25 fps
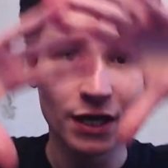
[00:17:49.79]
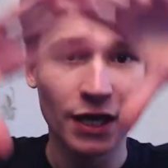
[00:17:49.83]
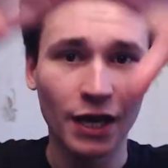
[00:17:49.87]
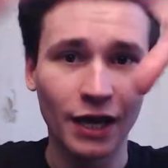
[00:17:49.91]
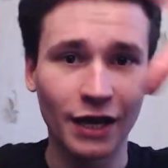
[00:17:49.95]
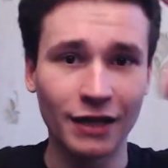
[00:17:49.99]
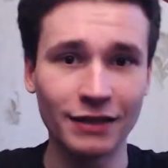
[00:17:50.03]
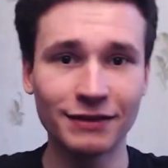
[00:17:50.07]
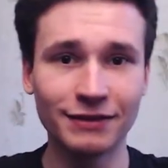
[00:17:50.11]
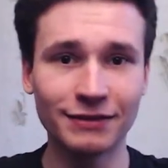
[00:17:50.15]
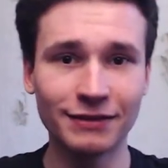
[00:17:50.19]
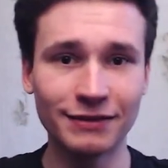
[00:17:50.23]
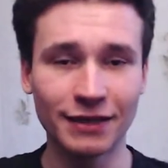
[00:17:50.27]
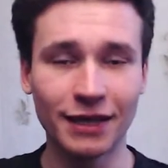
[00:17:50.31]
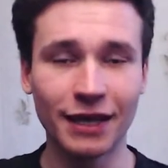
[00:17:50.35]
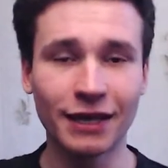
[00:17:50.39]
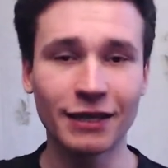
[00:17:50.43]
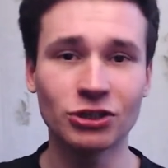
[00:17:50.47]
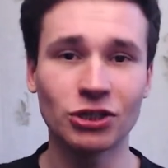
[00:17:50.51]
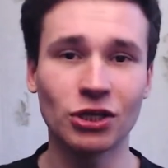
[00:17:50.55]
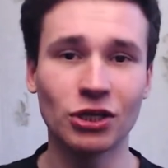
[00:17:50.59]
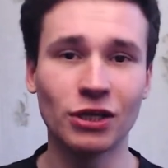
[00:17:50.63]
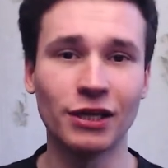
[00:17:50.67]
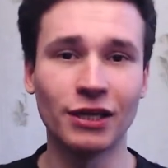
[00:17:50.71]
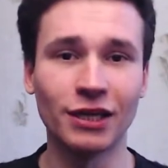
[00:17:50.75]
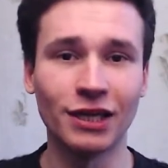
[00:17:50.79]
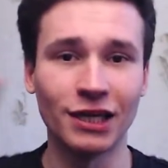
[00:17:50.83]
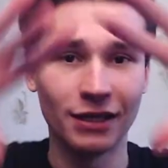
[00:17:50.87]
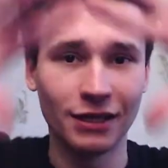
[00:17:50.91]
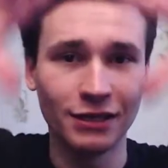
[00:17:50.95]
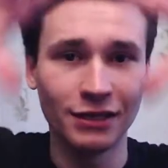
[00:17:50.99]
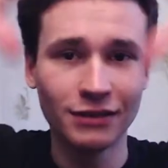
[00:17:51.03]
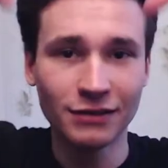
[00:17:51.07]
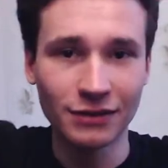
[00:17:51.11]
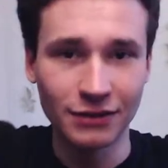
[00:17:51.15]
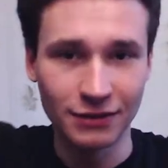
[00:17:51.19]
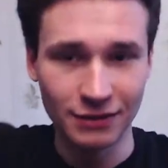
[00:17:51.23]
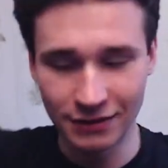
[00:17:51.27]
And actually,
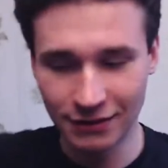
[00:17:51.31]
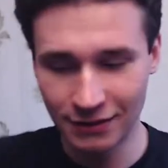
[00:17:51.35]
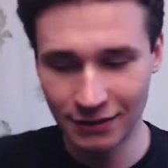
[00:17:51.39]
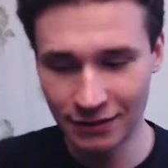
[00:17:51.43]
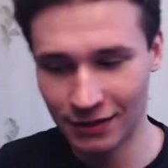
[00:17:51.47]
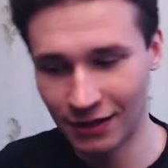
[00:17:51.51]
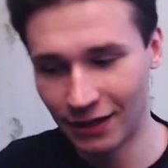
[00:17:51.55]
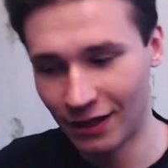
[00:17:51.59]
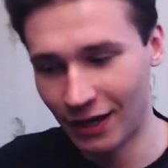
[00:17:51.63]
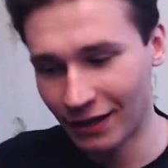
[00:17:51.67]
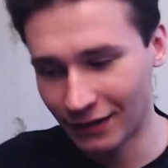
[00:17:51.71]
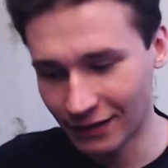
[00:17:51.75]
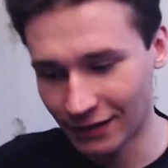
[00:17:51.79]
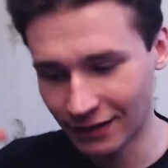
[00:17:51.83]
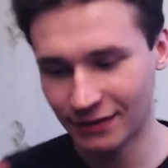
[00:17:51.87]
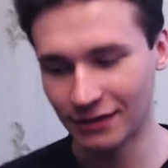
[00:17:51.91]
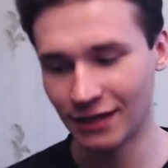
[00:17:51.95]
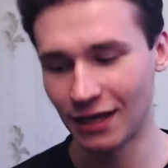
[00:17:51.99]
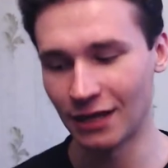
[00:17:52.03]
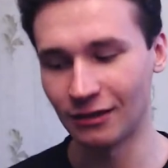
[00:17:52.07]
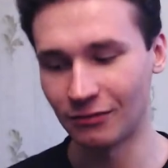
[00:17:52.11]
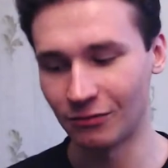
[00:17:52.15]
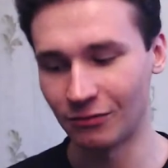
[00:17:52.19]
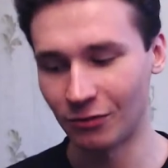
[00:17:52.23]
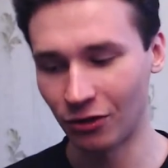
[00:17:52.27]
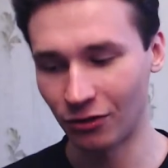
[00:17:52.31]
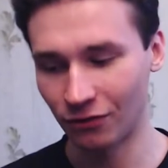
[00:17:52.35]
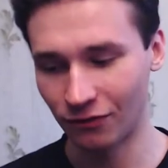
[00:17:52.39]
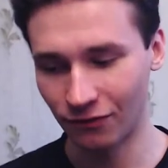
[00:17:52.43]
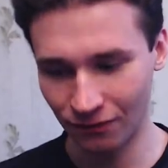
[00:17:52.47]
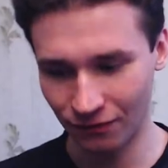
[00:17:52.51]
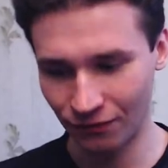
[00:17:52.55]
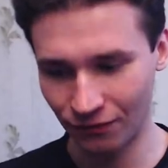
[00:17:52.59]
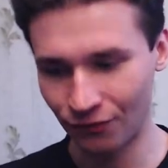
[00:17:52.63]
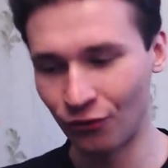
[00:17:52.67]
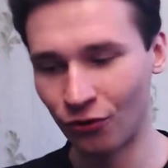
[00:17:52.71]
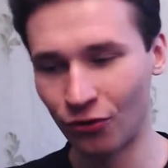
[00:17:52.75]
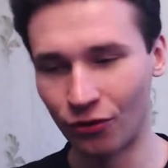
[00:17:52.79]
it is understandable
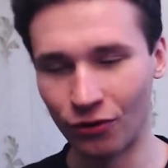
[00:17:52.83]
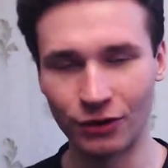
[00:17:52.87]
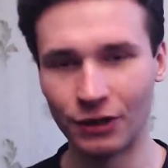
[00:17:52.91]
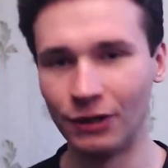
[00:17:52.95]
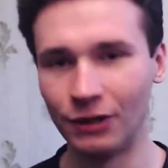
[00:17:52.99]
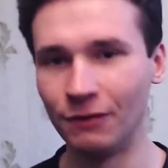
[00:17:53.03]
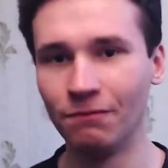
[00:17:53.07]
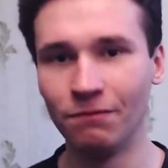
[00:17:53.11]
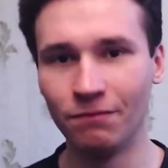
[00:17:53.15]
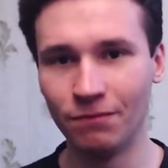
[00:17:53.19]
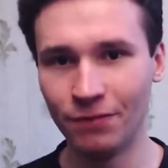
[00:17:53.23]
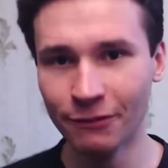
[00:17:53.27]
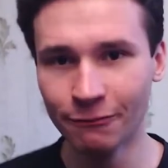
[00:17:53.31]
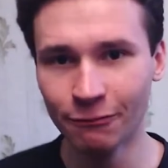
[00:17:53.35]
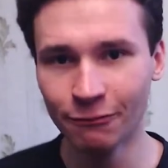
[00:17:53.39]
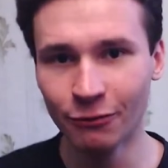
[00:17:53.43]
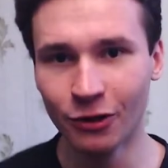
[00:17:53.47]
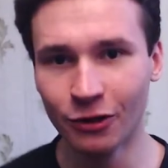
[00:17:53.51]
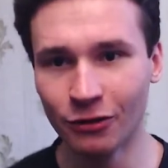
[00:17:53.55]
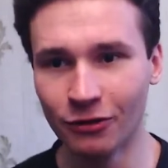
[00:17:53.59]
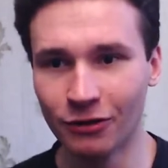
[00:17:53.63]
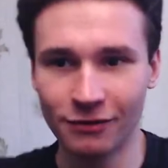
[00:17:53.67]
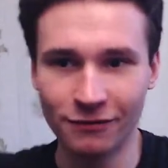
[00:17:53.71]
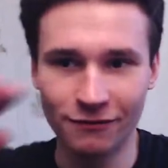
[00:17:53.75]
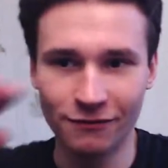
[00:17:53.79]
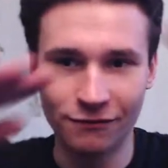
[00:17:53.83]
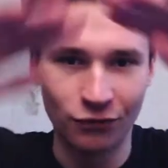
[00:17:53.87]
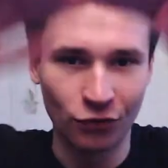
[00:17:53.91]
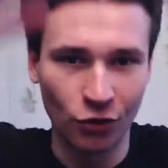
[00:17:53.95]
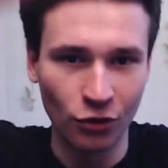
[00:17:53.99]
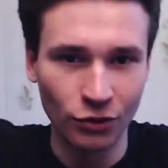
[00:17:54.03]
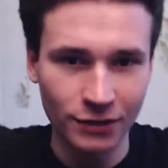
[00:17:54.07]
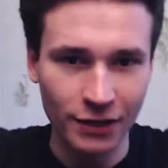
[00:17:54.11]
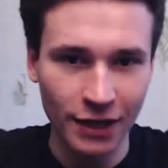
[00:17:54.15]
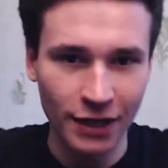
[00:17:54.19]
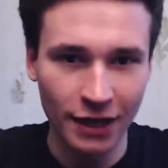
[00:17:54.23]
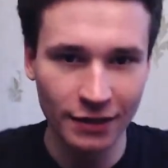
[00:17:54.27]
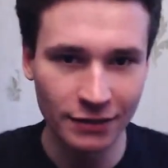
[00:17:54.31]
for people
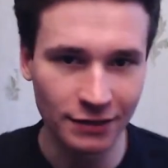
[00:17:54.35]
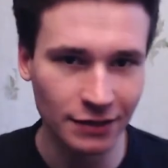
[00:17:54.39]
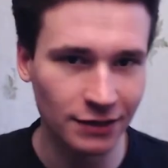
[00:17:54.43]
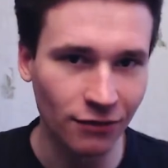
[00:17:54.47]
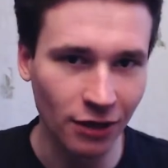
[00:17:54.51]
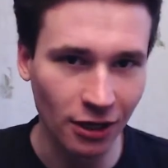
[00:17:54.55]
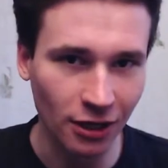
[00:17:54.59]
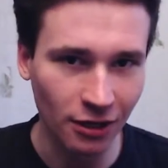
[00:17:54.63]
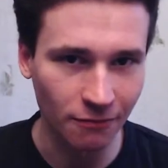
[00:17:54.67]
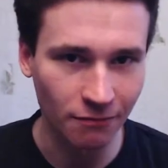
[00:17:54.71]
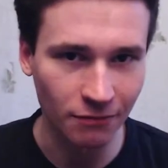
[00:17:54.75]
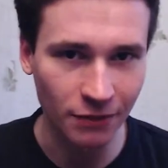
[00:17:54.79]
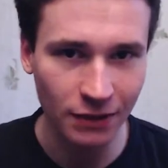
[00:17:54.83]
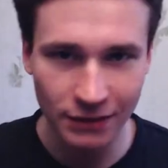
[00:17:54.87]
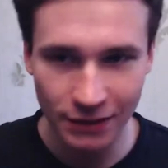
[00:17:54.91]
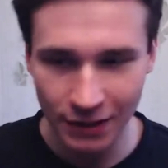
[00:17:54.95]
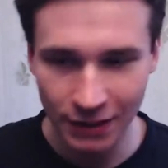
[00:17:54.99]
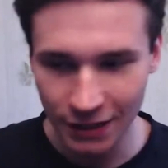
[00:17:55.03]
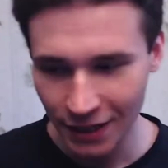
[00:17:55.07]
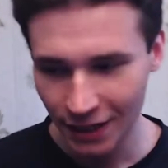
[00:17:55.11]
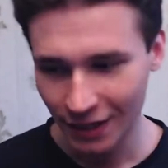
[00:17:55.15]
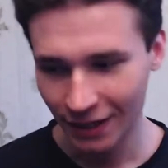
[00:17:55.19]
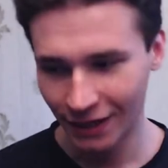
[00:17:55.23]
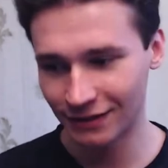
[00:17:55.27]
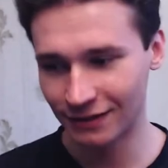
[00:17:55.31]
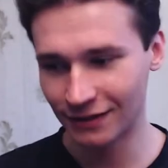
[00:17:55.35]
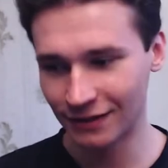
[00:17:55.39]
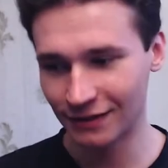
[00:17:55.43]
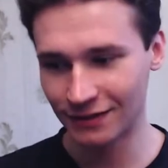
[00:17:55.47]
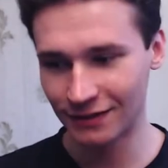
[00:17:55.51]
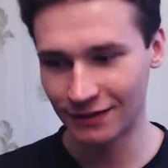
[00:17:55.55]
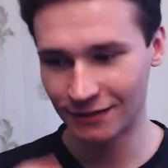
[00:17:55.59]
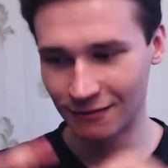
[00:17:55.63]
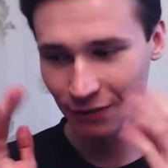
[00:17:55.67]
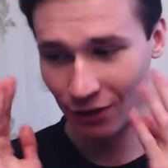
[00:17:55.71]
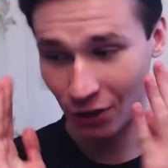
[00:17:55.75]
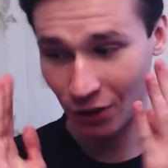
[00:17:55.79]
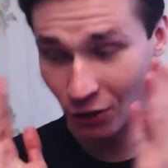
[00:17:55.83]
front-end development. It
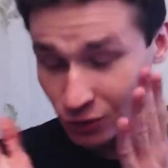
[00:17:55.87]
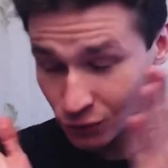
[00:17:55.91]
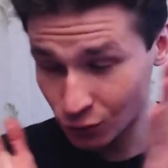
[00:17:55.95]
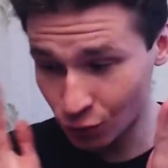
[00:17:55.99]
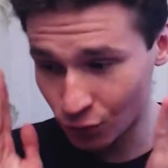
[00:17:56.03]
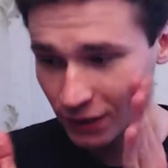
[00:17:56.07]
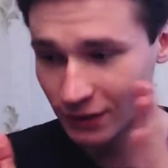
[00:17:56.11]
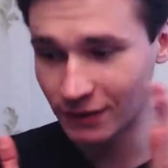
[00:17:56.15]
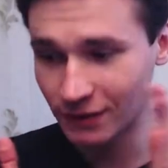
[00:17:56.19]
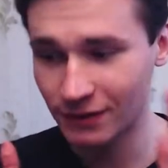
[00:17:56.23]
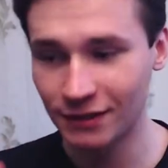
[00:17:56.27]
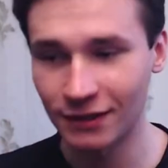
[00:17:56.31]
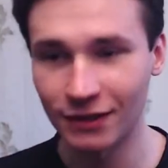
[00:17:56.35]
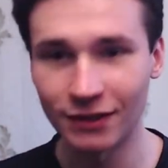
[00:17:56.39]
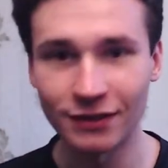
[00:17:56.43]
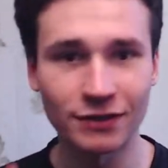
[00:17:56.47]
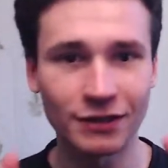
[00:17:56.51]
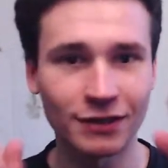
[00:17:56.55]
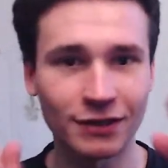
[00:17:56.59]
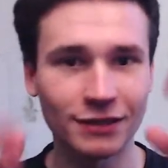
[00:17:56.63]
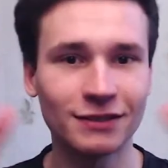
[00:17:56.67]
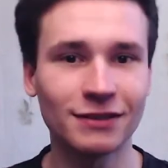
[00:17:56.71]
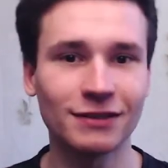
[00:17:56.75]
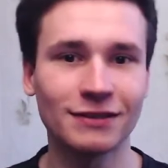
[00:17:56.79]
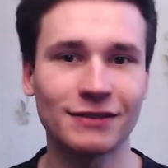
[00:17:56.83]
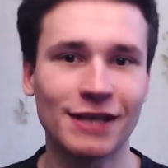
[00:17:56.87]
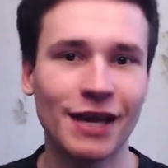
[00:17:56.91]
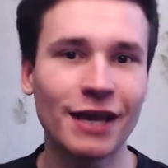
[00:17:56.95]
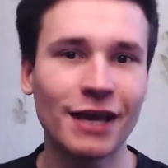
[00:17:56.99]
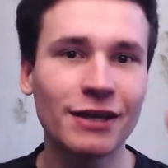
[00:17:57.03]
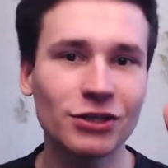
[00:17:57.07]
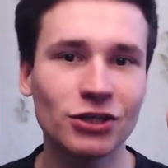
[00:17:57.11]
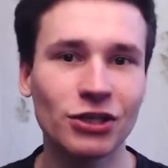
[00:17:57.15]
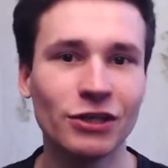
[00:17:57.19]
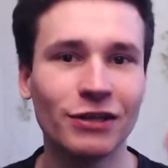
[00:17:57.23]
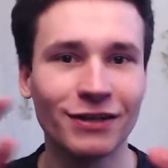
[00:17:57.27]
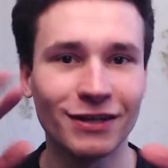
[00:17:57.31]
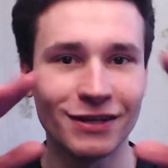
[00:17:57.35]
is because we can see it. It is
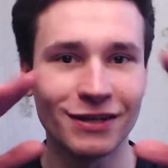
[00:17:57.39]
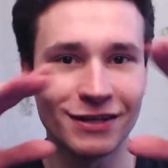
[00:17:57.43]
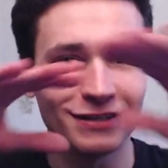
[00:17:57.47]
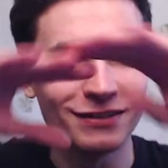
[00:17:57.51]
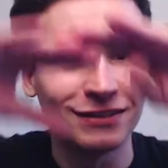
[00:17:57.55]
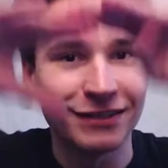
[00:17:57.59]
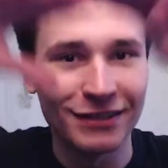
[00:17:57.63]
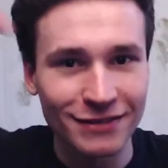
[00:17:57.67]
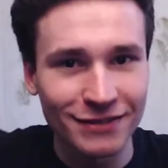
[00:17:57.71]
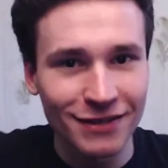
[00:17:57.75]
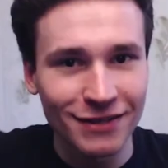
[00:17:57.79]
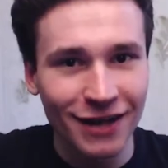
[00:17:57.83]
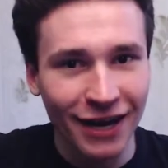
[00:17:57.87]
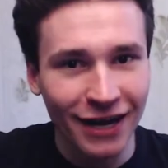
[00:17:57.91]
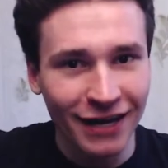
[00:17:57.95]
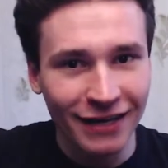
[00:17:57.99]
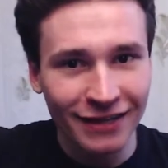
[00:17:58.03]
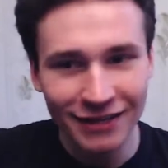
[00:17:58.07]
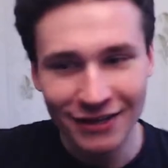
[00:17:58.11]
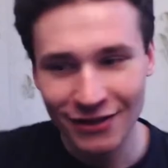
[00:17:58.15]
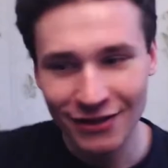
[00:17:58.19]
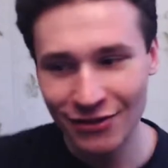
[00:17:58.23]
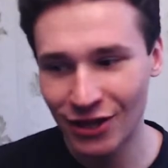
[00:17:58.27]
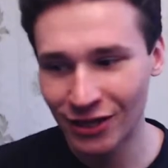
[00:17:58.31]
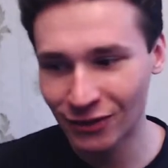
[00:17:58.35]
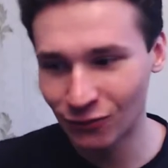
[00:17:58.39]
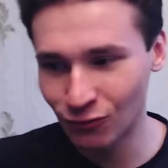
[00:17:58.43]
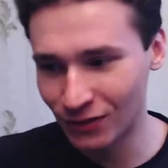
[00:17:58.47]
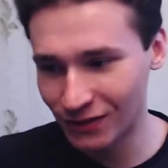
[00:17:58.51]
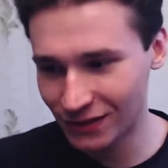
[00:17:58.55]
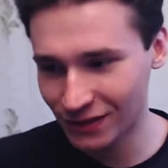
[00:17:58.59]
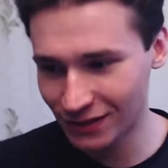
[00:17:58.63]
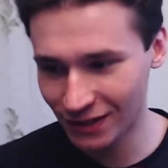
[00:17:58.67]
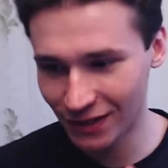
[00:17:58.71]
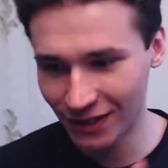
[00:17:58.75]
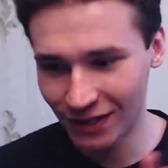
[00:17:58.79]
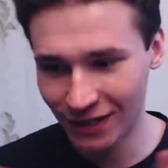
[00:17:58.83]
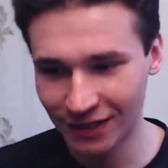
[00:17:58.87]
actually design that we
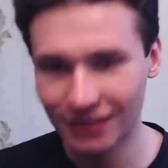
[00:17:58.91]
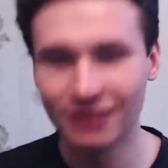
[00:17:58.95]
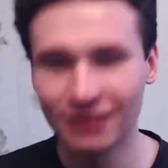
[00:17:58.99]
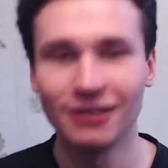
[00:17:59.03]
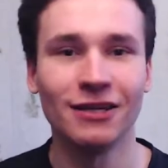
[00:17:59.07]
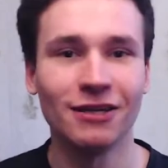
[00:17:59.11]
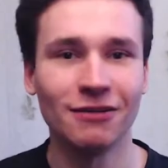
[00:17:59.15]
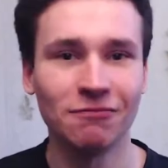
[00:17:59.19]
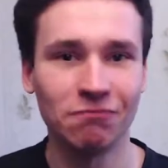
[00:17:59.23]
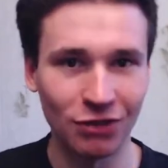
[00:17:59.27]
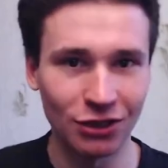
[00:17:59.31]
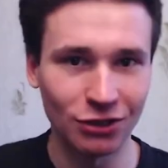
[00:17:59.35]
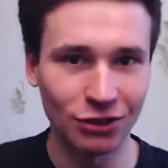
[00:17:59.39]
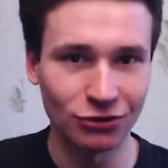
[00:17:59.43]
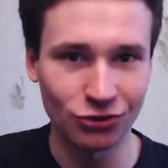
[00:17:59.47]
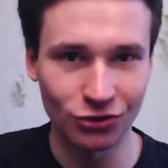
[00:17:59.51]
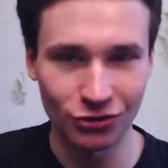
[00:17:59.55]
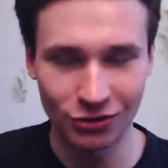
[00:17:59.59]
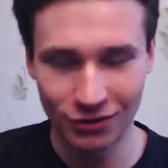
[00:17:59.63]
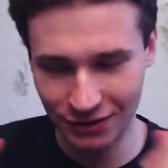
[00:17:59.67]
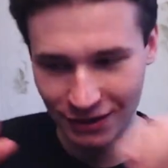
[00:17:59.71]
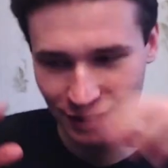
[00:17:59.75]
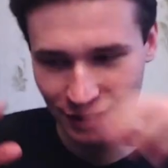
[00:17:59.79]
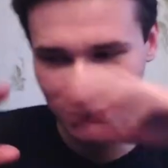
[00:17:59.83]
see in pictures.